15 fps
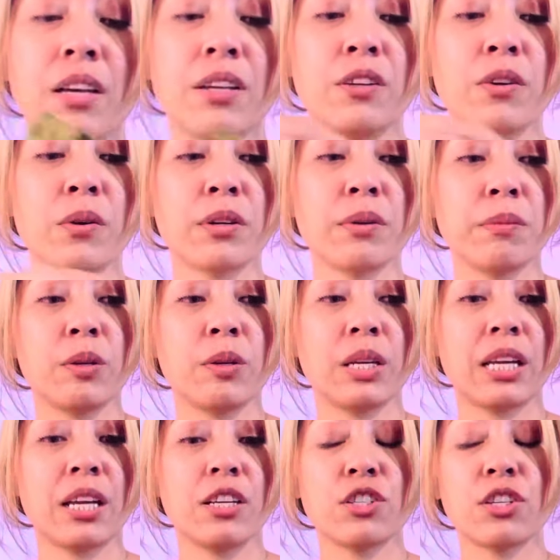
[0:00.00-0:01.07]
No
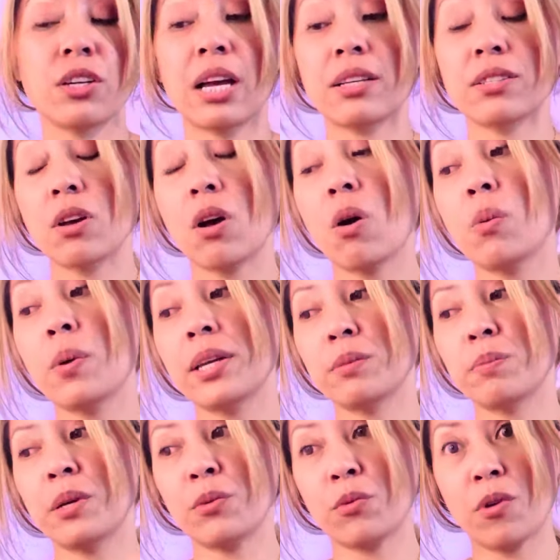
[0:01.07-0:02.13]
communication has always
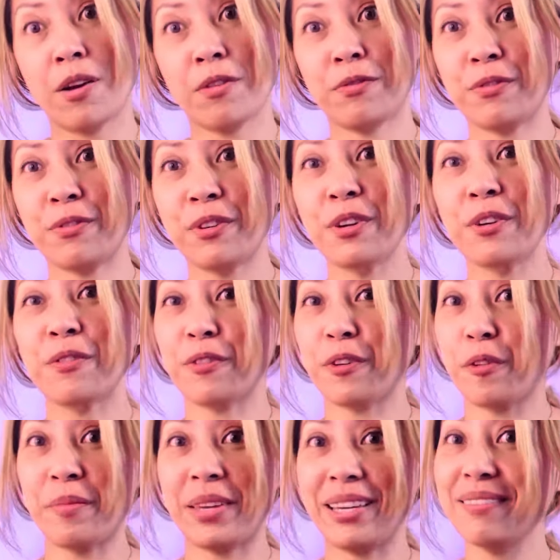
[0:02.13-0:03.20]
been rough for
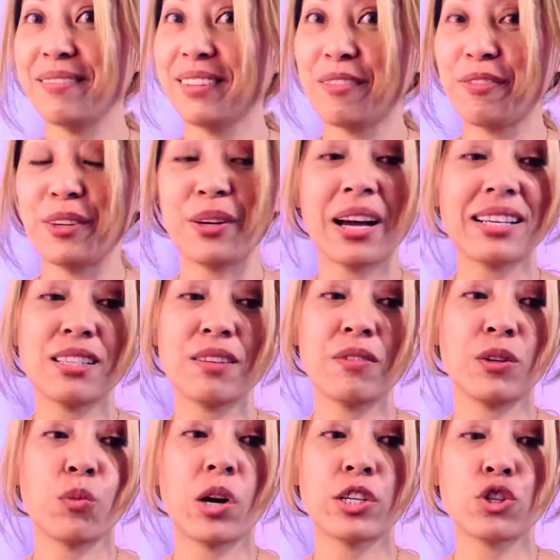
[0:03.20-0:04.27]
me. If you guys
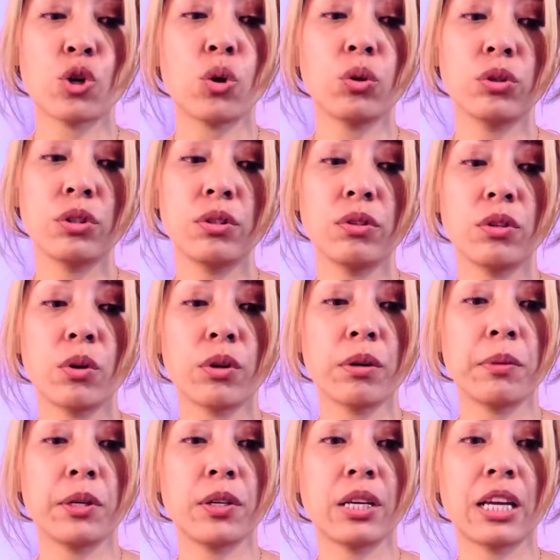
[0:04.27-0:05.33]
even watch old no
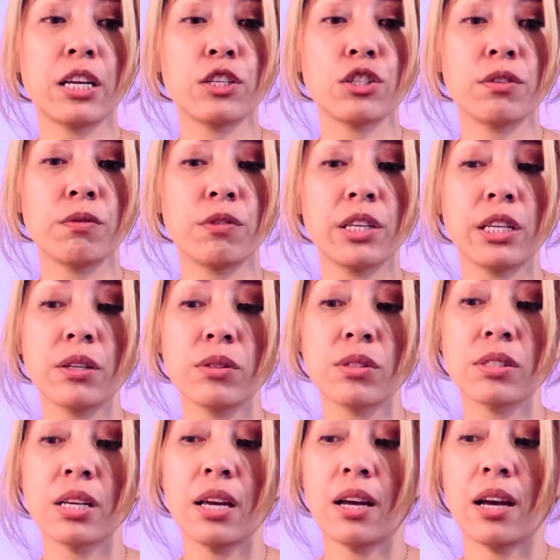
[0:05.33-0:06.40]
communication
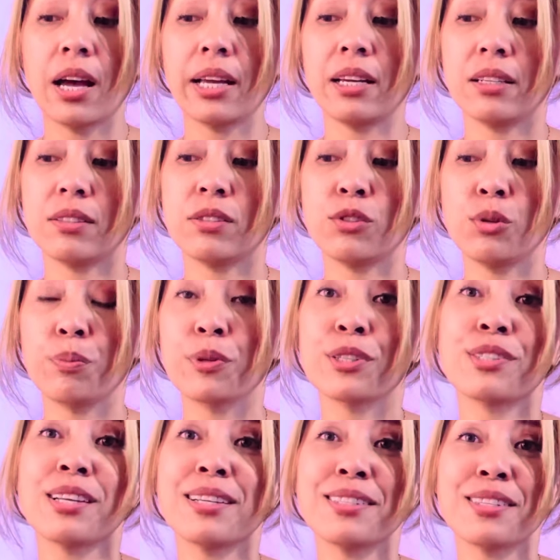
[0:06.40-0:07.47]
videos, I get super
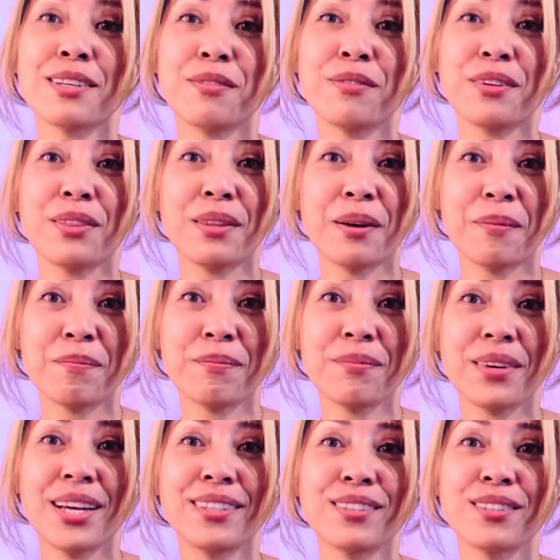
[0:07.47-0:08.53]
sensitive in them.
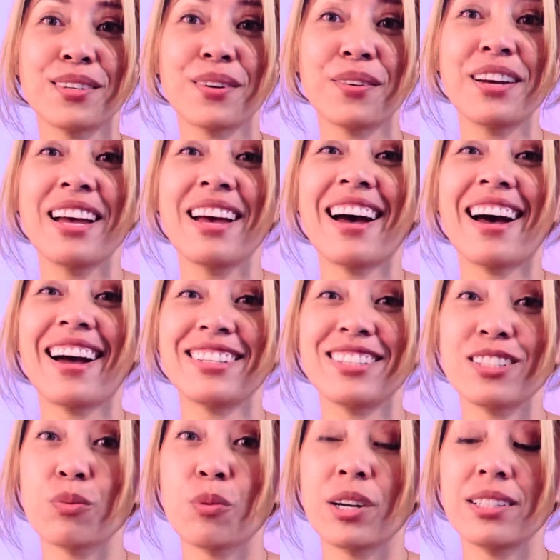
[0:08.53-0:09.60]
And so I
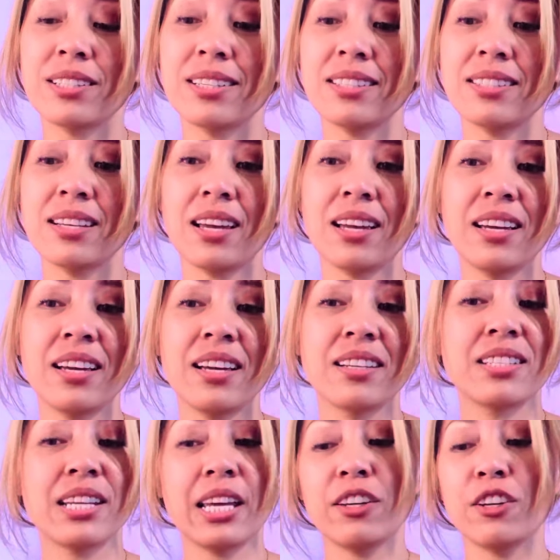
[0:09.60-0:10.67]
just wanted to say,
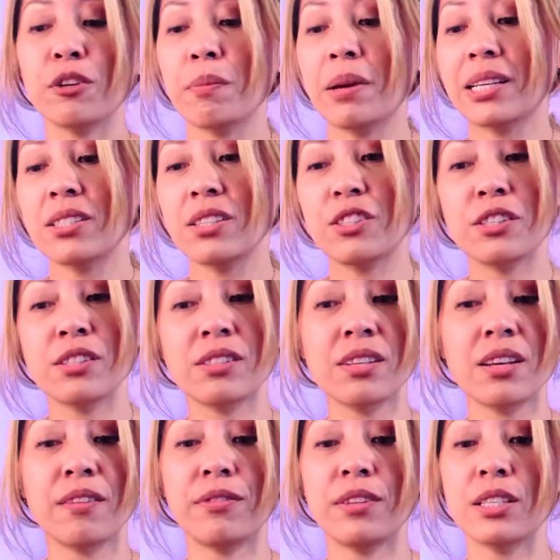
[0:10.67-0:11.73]
take your messages.
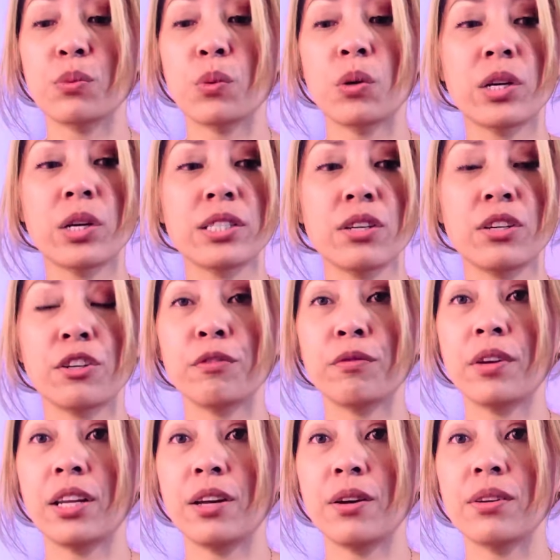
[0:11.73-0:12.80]
If this one wasn't your
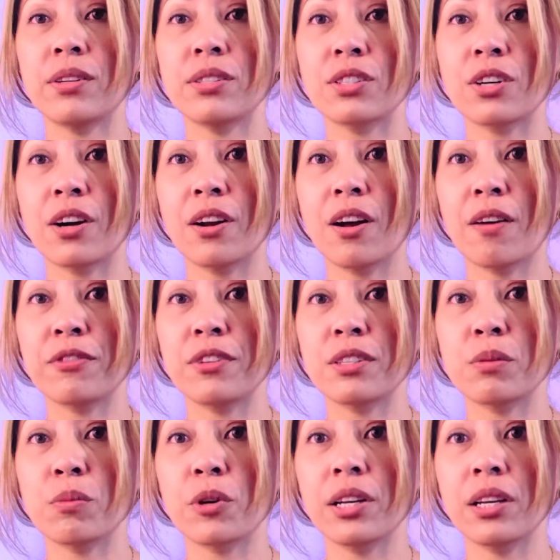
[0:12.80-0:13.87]
video to start off
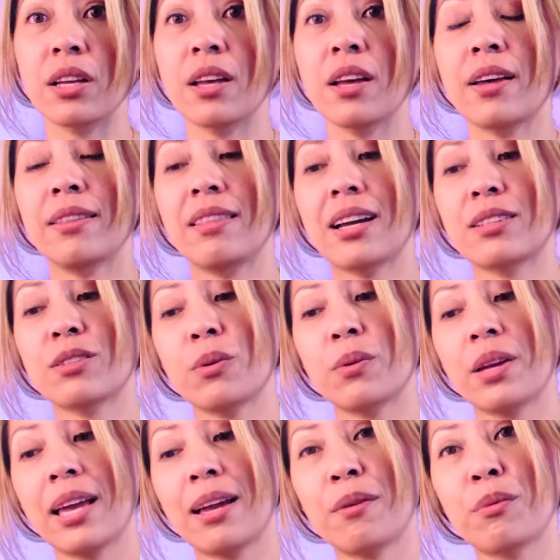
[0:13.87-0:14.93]
this morning, that's
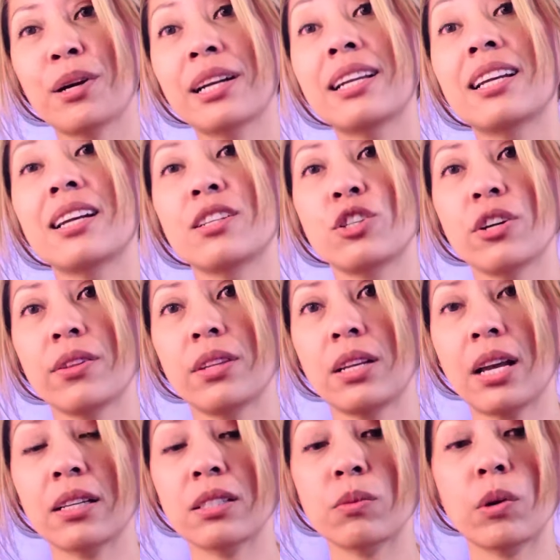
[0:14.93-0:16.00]
okay. We're going to get you on the
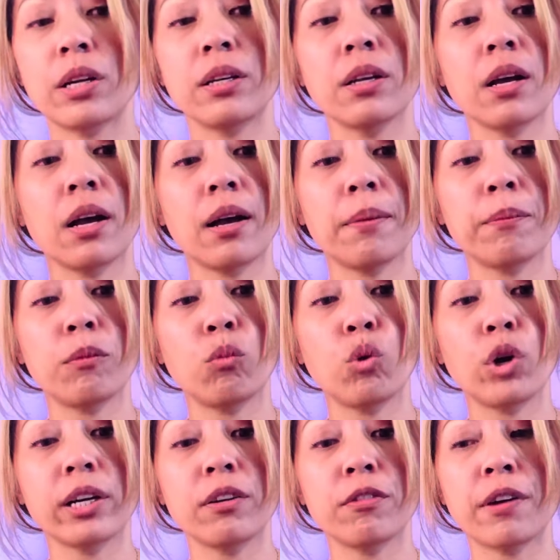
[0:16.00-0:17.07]
next one. Um,
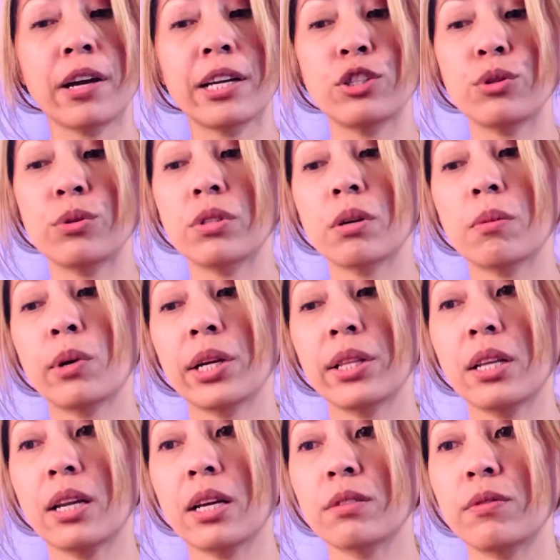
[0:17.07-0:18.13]
we're going to find you somewhere in
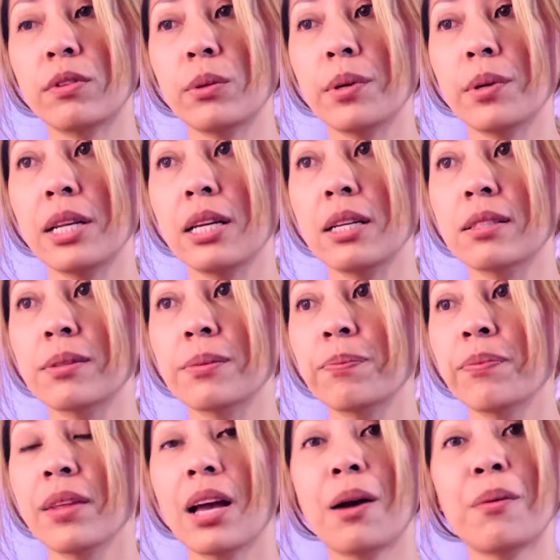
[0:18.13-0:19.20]
the next few readings.
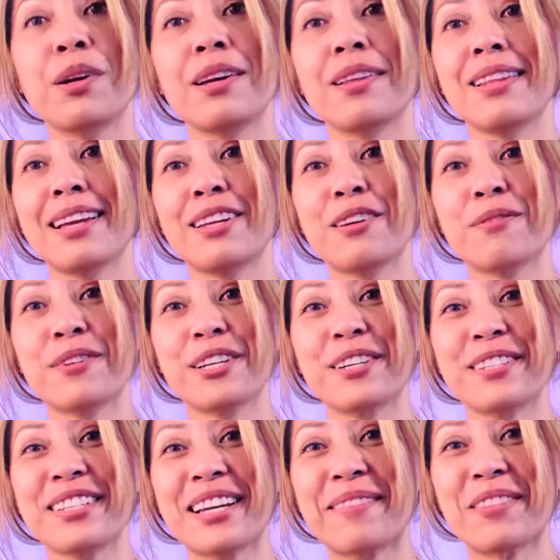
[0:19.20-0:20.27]
I want to thank you for your
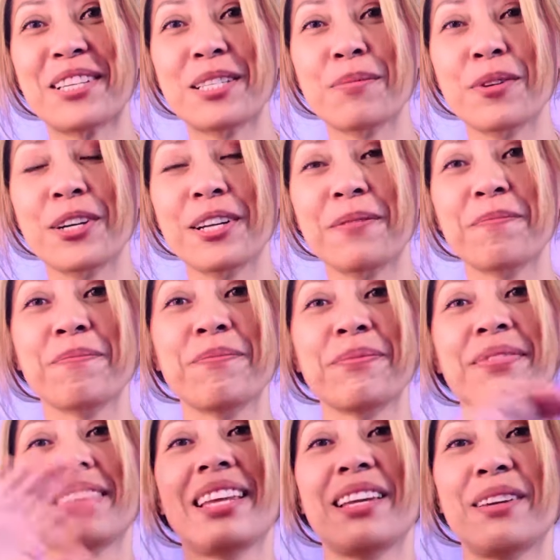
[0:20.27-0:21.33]
time this morning.
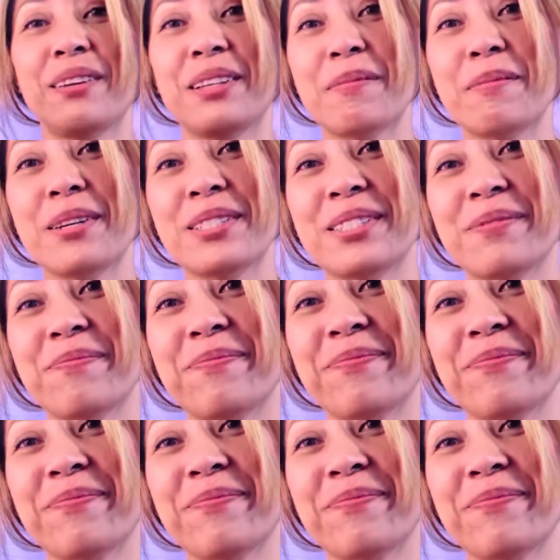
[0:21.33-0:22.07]
Thank you, Libras.